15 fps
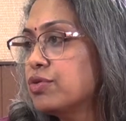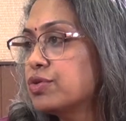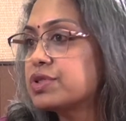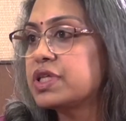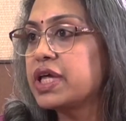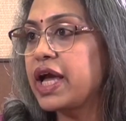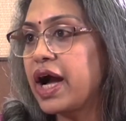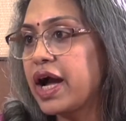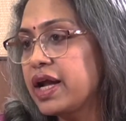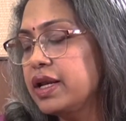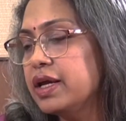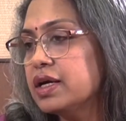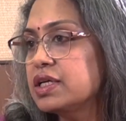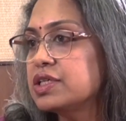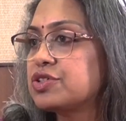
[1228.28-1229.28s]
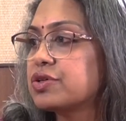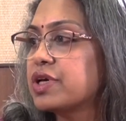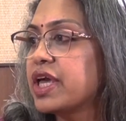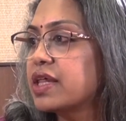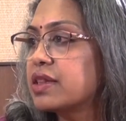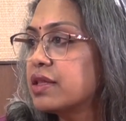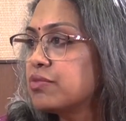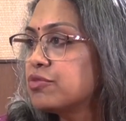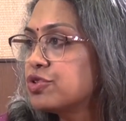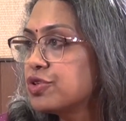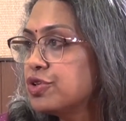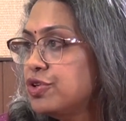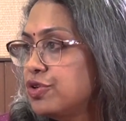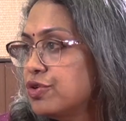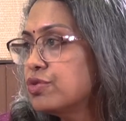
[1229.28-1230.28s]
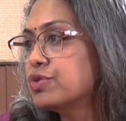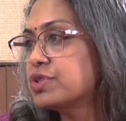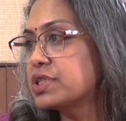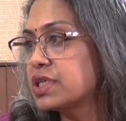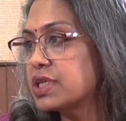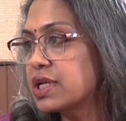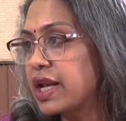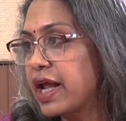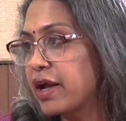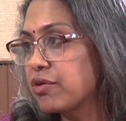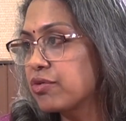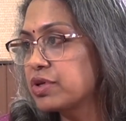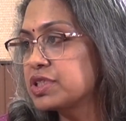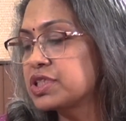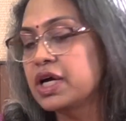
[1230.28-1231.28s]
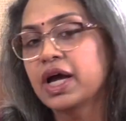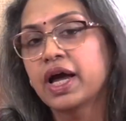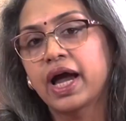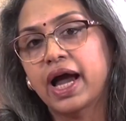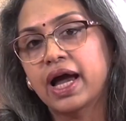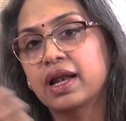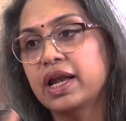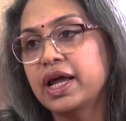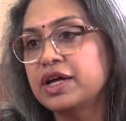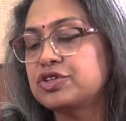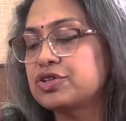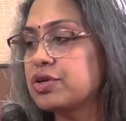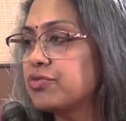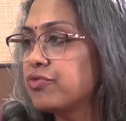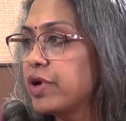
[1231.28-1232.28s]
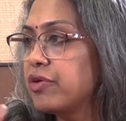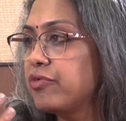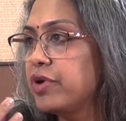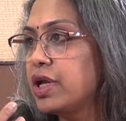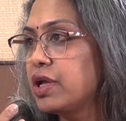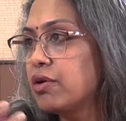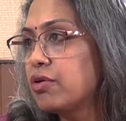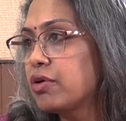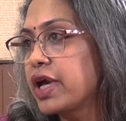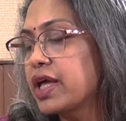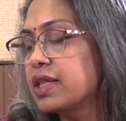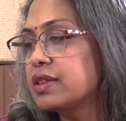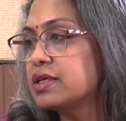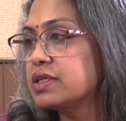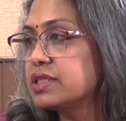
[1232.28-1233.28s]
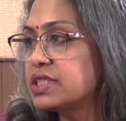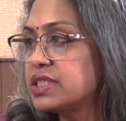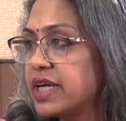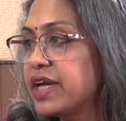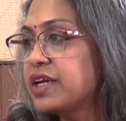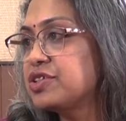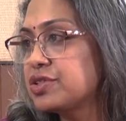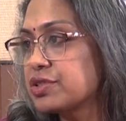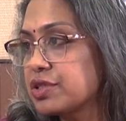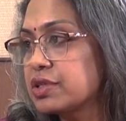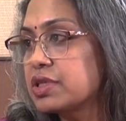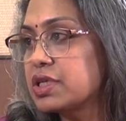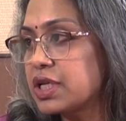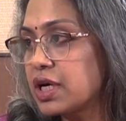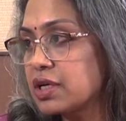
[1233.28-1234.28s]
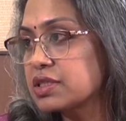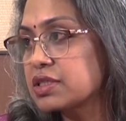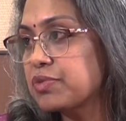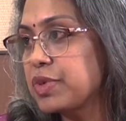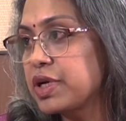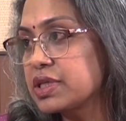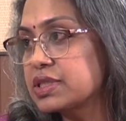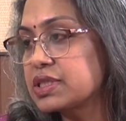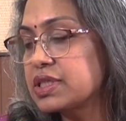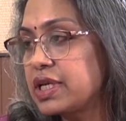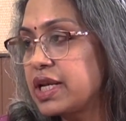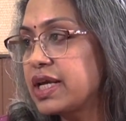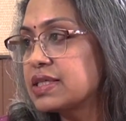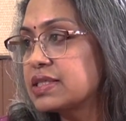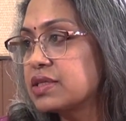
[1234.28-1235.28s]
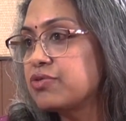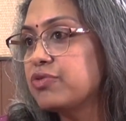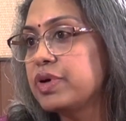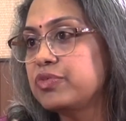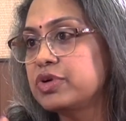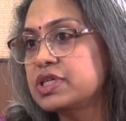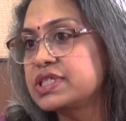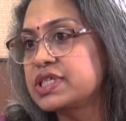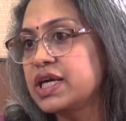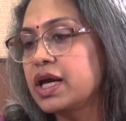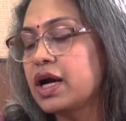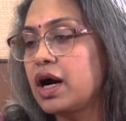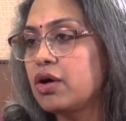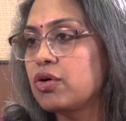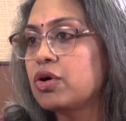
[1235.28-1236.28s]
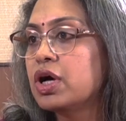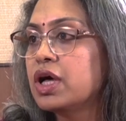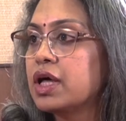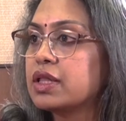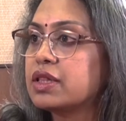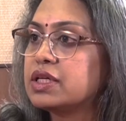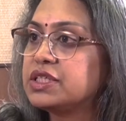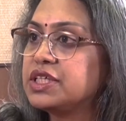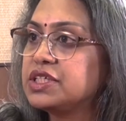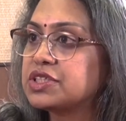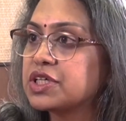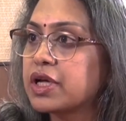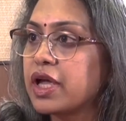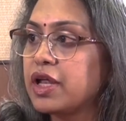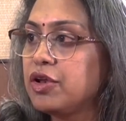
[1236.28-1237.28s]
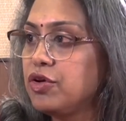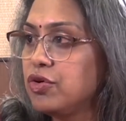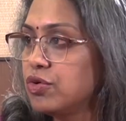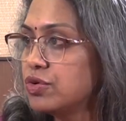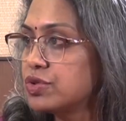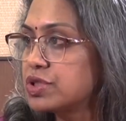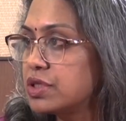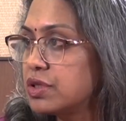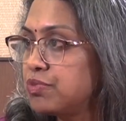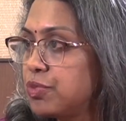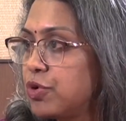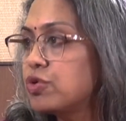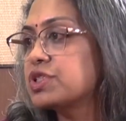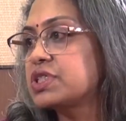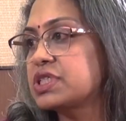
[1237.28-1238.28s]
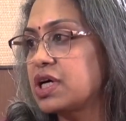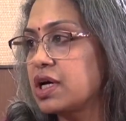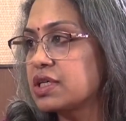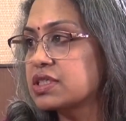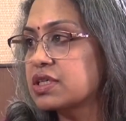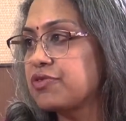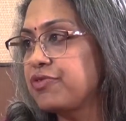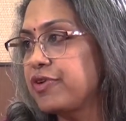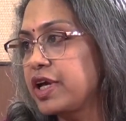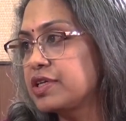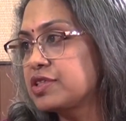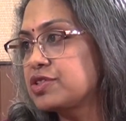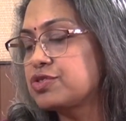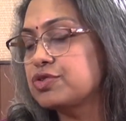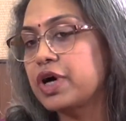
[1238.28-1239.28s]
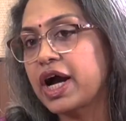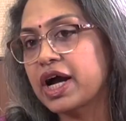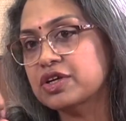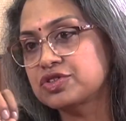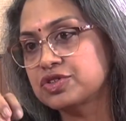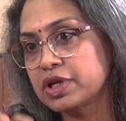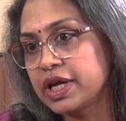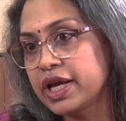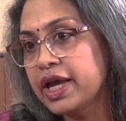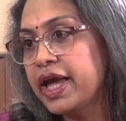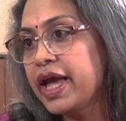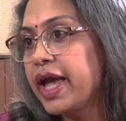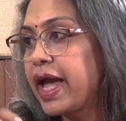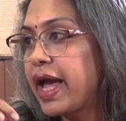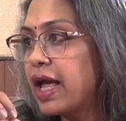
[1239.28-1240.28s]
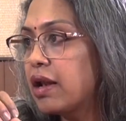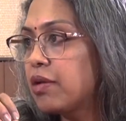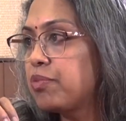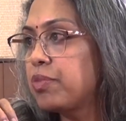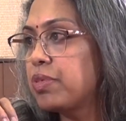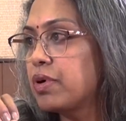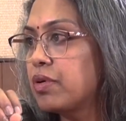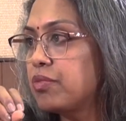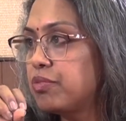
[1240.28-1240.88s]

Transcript: use. The idea is to get them to use that language. And later on, when we look at the stages of the task based lesson, we will see how the teacher can use the post task phase to actually help